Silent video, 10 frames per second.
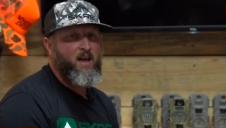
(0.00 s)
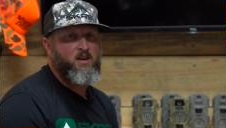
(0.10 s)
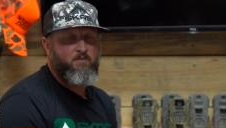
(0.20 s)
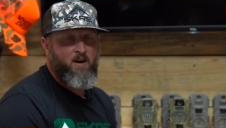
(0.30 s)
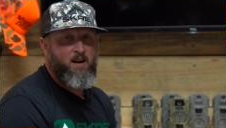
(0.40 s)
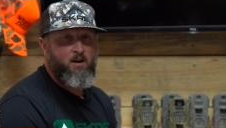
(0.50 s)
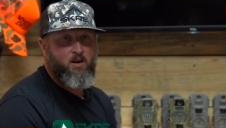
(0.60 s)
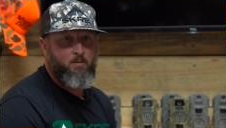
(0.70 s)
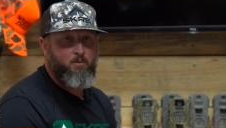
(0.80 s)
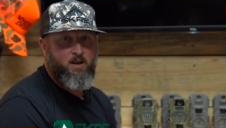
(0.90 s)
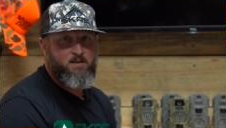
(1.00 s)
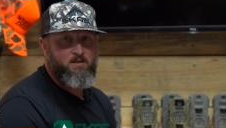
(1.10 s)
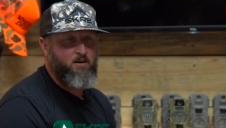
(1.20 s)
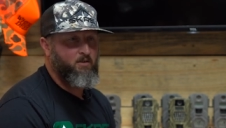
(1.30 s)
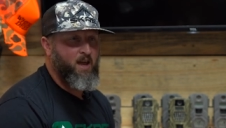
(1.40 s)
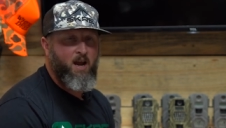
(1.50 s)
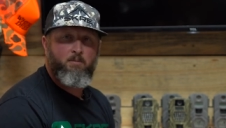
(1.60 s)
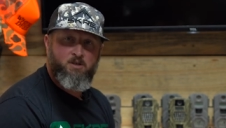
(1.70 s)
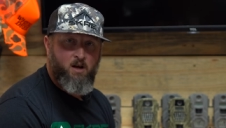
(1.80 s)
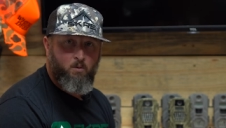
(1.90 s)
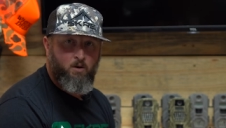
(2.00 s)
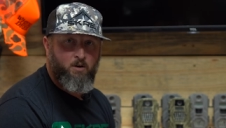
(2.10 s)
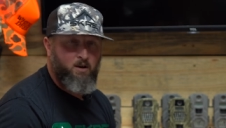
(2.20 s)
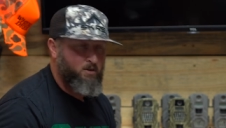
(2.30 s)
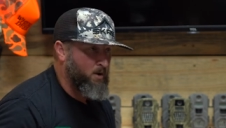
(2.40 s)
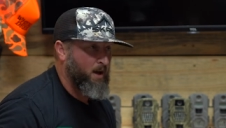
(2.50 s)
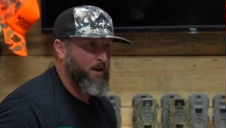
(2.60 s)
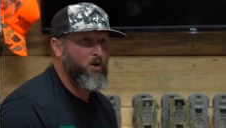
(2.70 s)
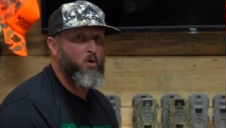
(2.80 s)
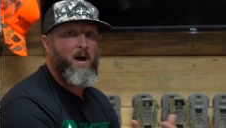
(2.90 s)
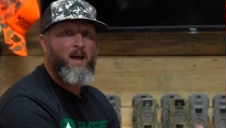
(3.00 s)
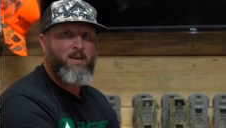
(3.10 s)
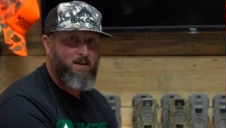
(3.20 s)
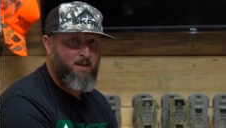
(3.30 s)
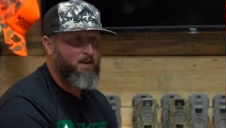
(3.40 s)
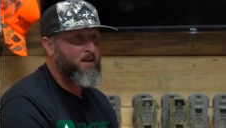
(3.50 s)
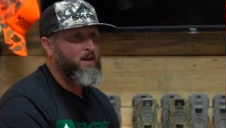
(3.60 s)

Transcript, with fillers: and you find out a couple of days later the camera's not working and you gotta go back in